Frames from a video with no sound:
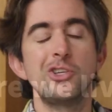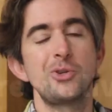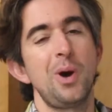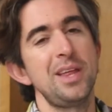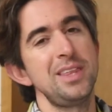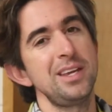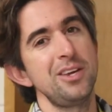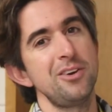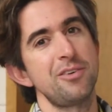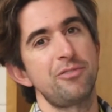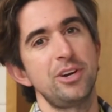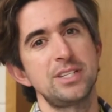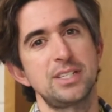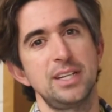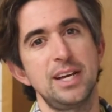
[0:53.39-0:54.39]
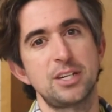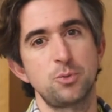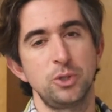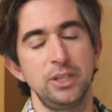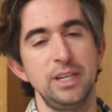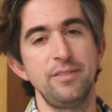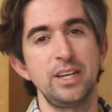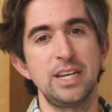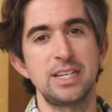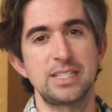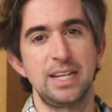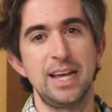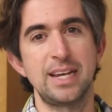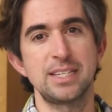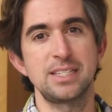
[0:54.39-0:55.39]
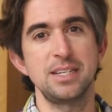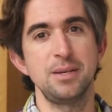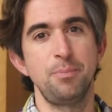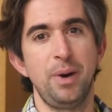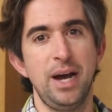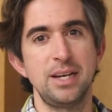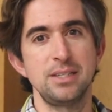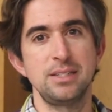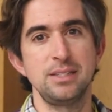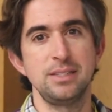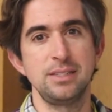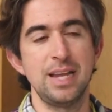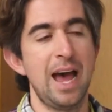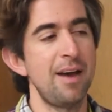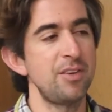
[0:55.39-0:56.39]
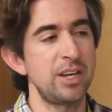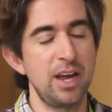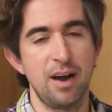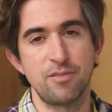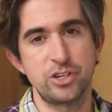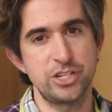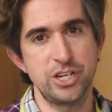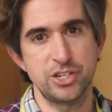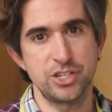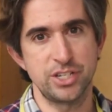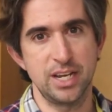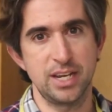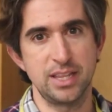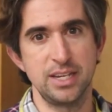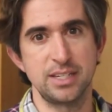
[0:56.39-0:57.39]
So I think here at Friends Select, we're living his legacy by having conversations like